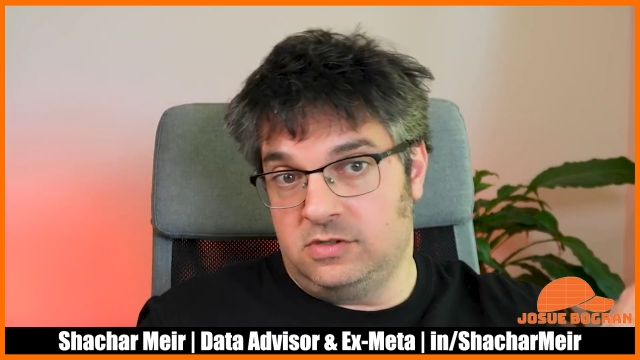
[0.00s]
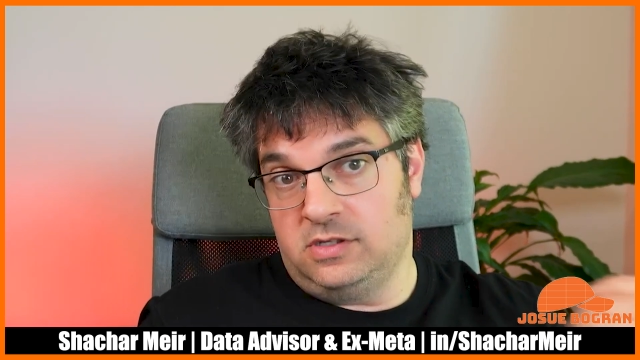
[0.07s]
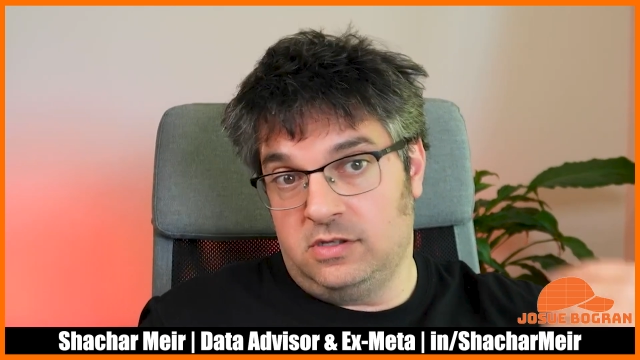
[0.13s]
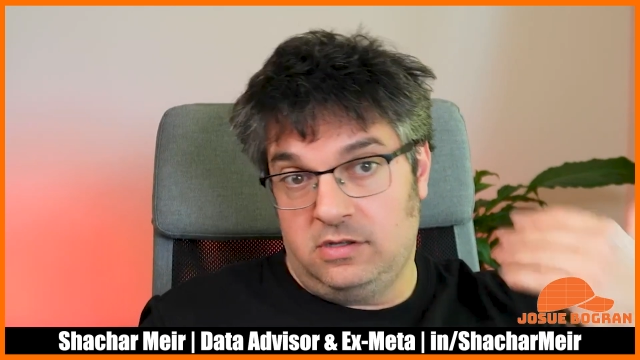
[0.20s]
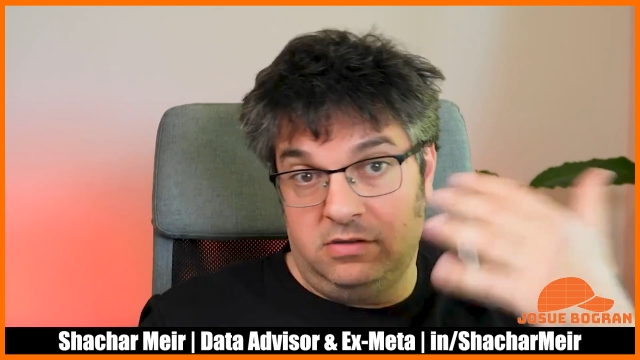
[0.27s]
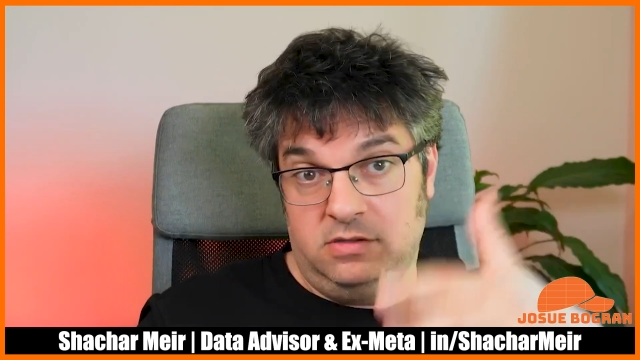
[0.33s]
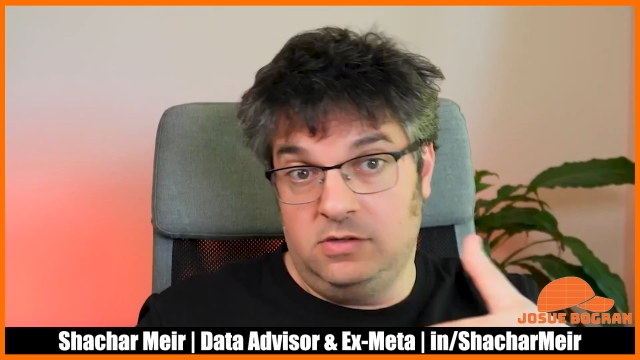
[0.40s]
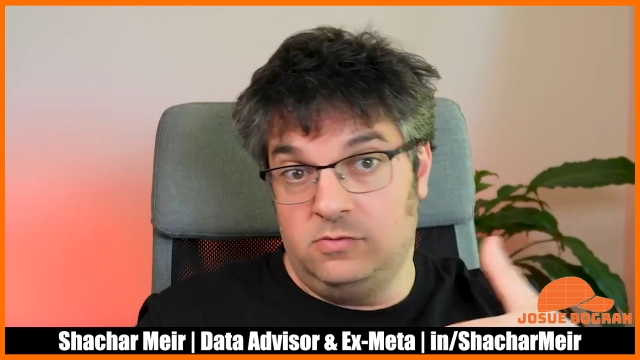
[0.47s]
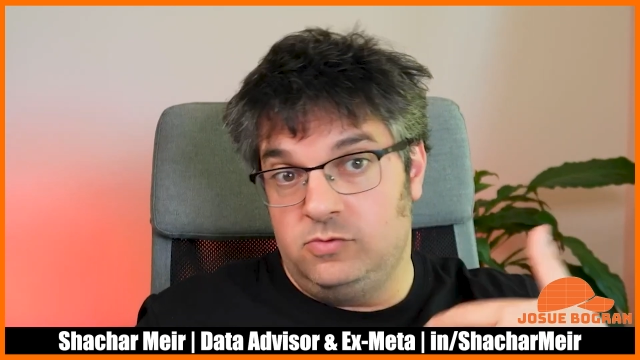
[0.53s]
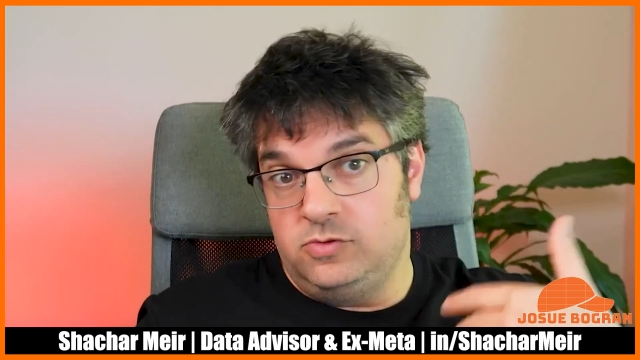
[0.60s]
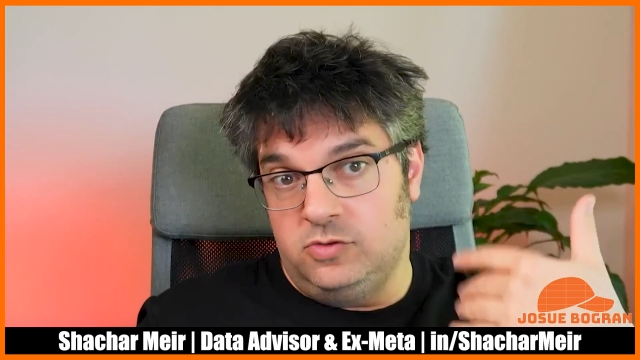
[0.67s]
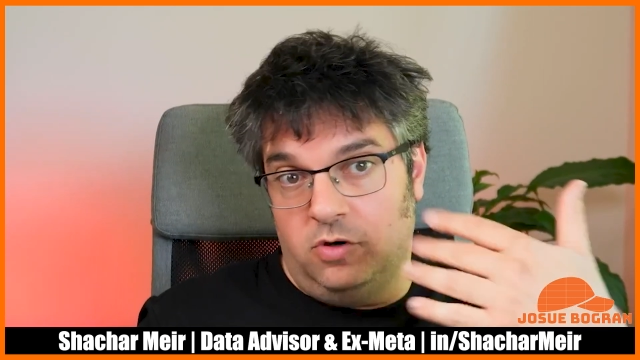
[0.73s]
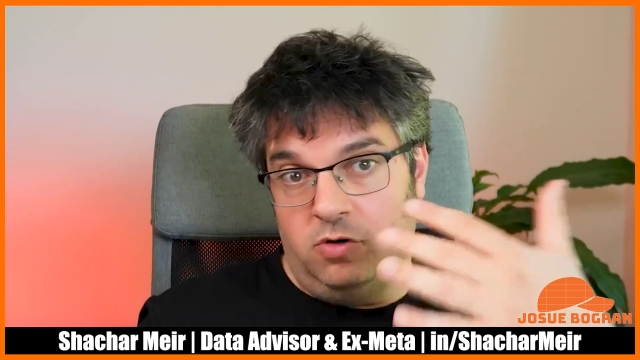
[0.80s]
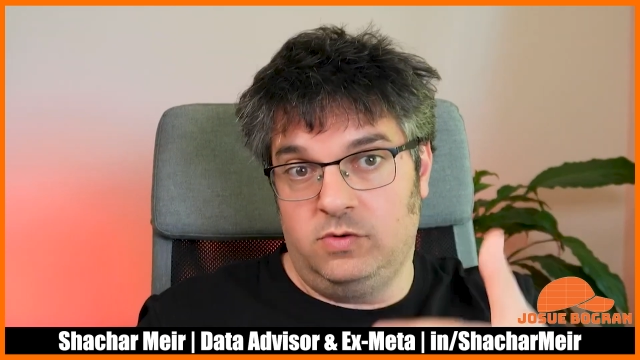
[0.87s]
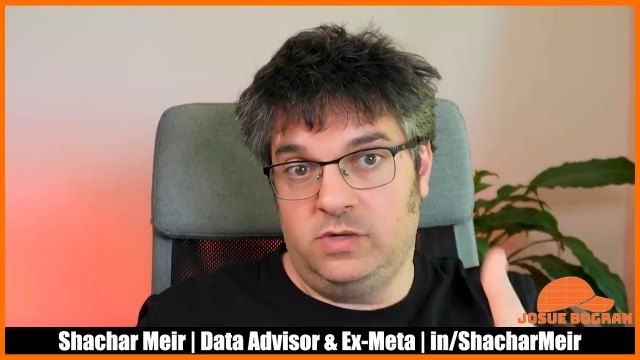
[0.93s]
and they
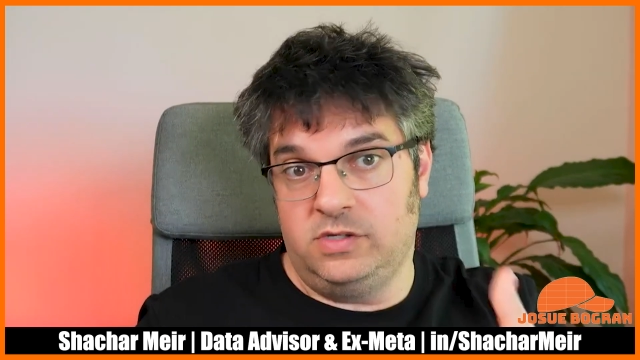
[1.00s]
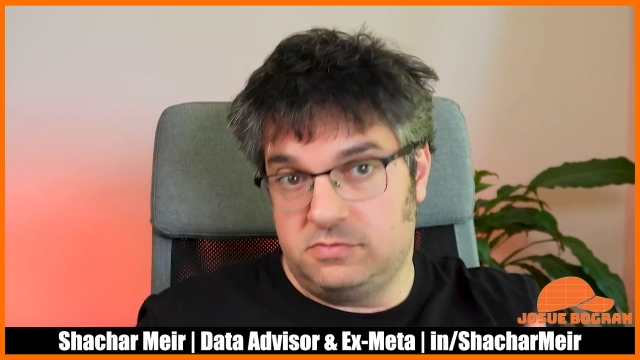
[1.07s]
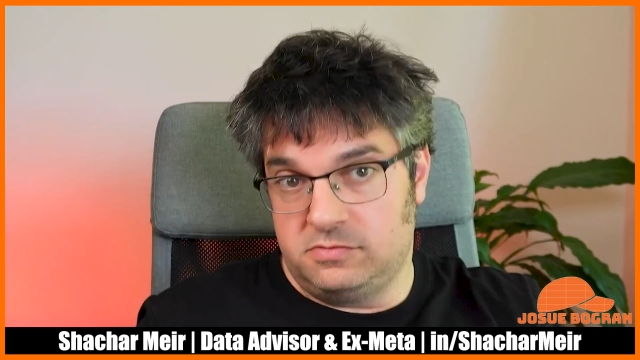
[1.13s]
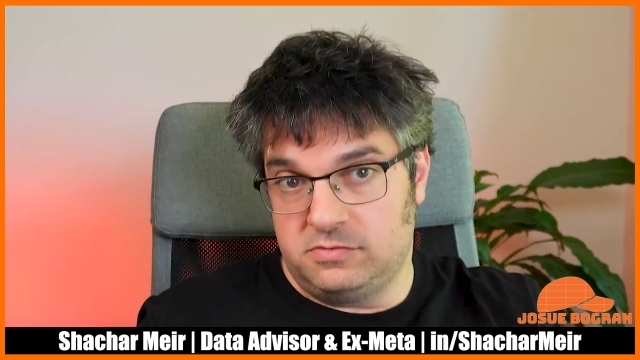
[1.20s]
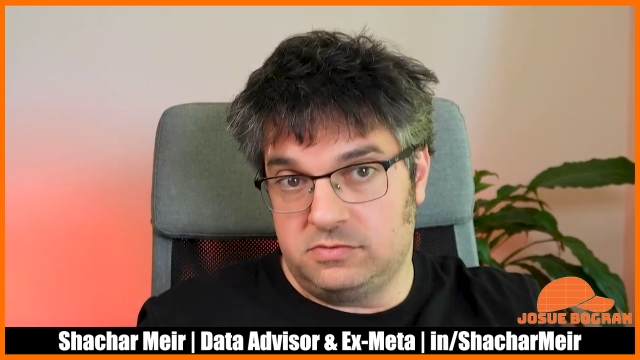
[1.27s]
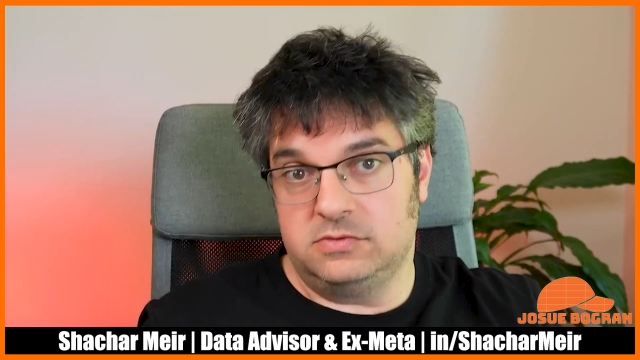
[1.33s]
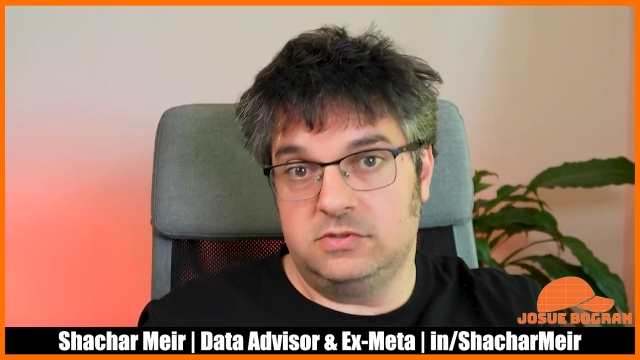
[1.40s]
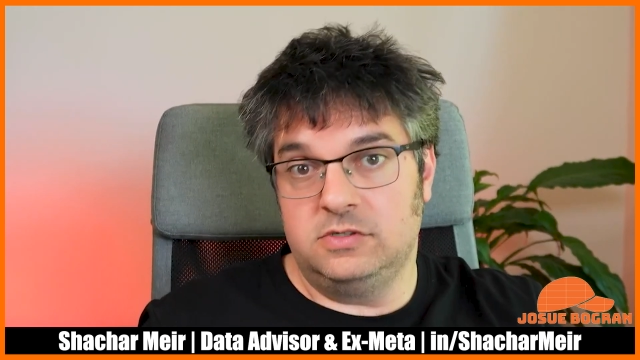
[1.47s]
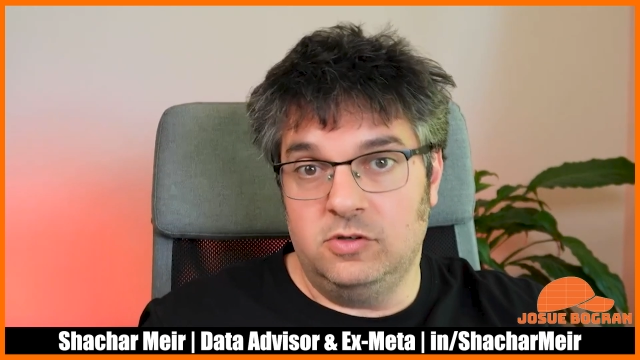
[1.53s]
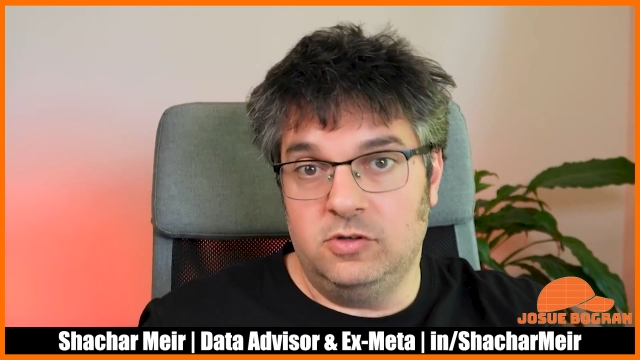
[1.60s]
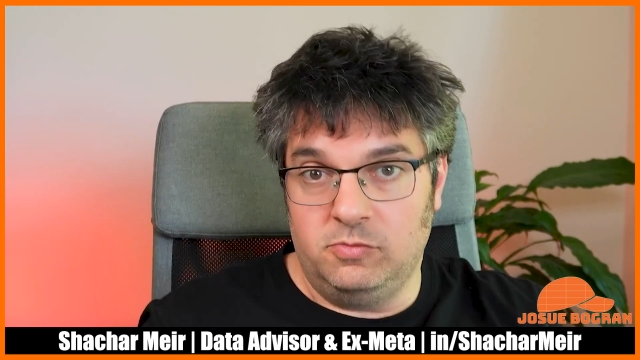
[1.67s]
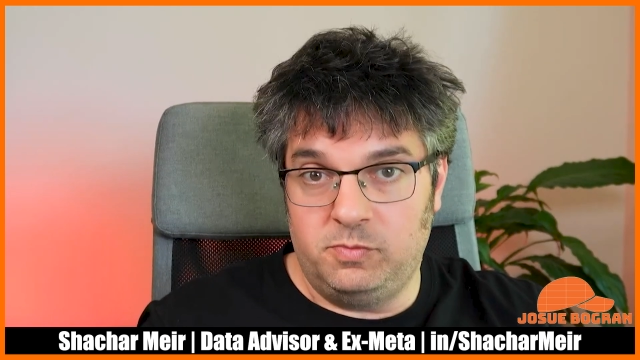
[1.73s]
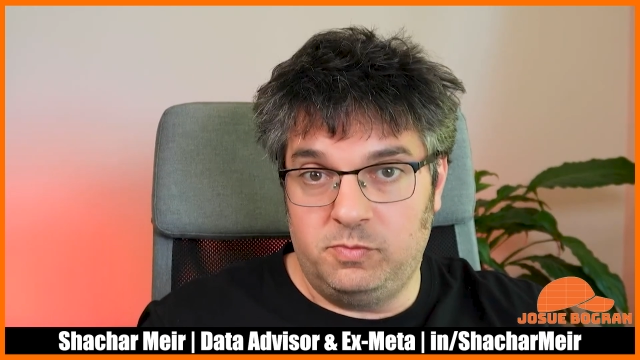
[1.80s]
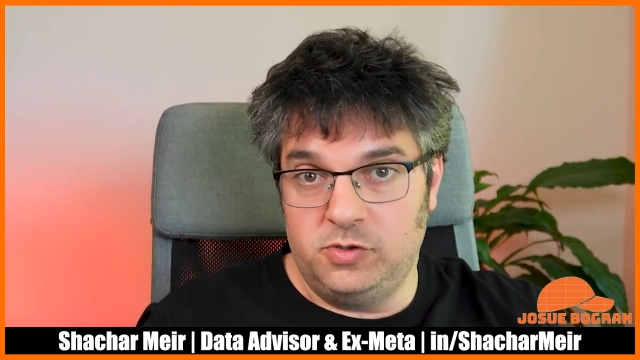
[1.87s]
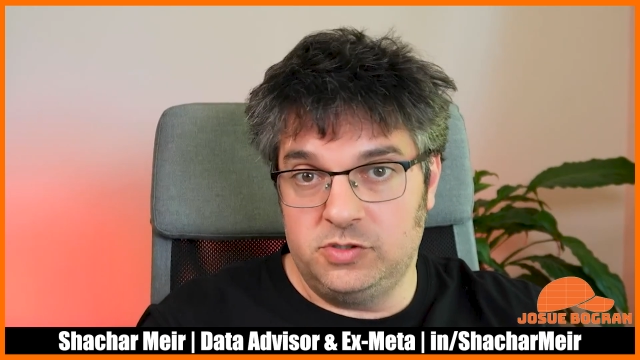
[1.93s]
would always,
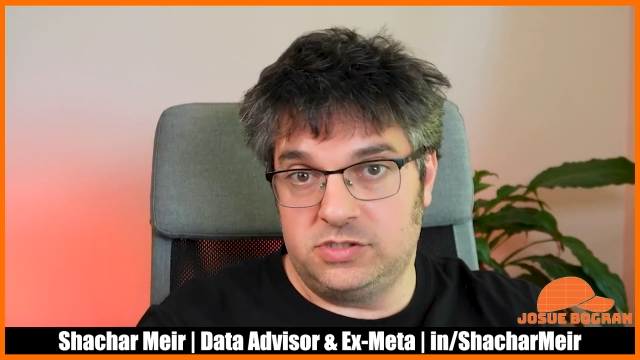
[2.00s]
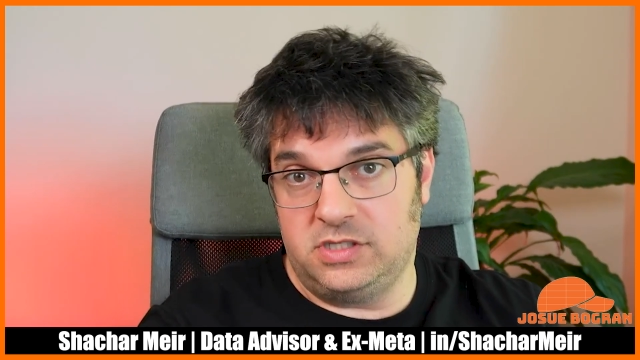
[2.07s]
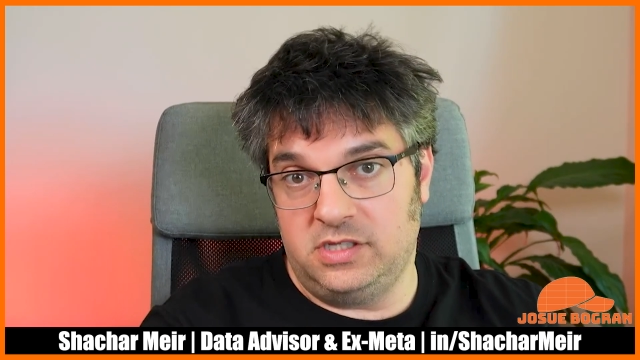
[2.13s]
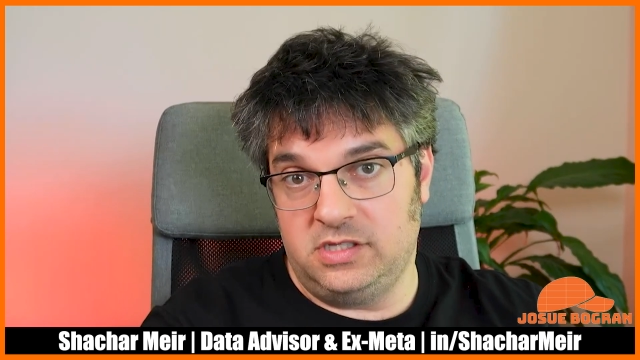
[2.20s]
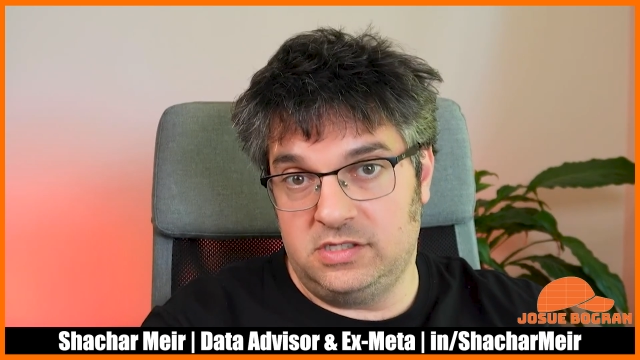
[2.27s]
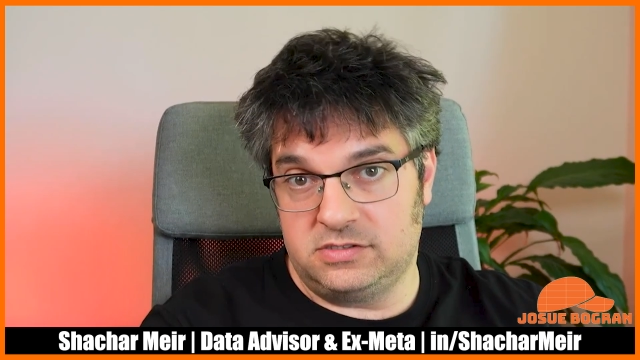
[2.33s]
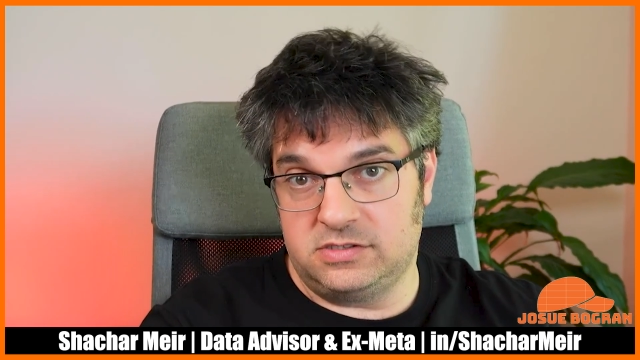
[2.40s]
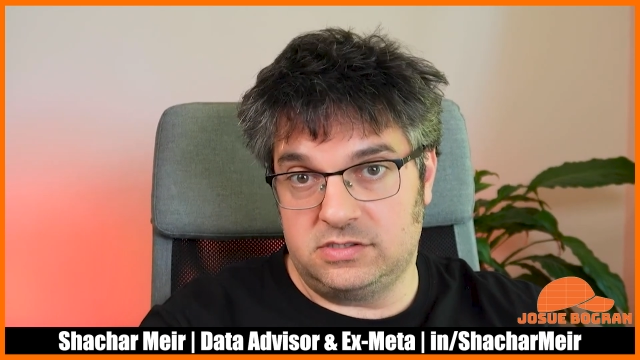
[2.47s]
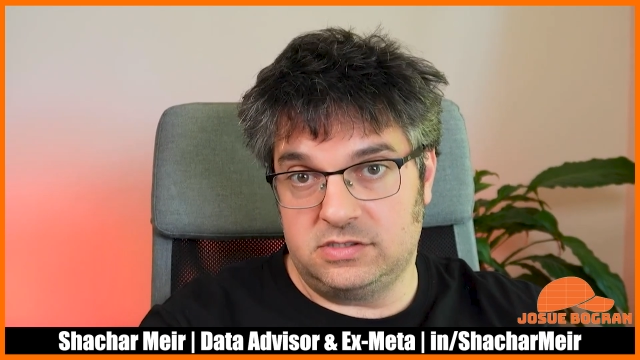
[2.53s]
push these